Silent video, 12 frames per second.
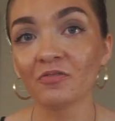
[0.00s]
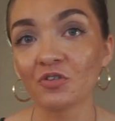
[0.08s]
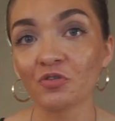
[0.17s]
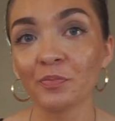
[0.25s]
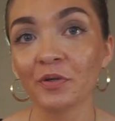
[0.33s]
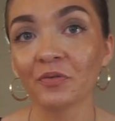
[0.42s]
which
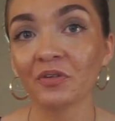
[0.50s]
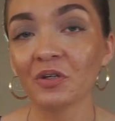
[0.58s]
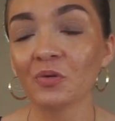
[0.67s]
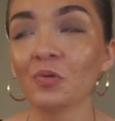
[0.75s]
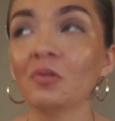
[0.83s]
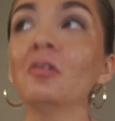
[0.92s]
would be really
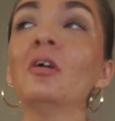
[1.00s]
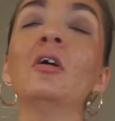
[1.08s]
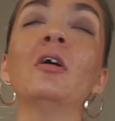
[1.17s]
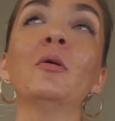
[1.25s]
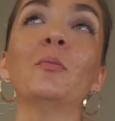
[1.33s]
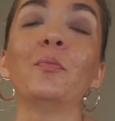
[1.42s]
cool.
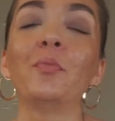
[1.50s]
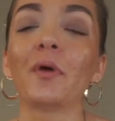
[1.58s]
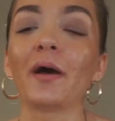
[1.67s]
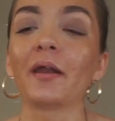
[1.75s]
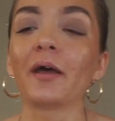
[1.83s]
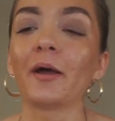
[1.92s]

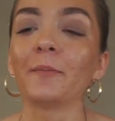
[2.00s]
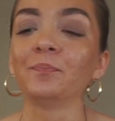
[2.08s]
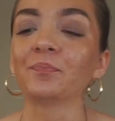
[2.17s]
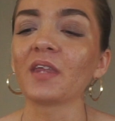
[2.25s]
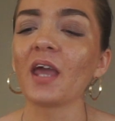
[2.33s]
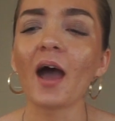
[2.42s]
But
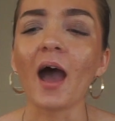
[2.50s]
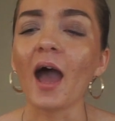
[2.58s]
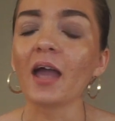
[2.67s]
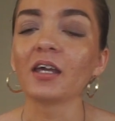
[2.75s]
yeah,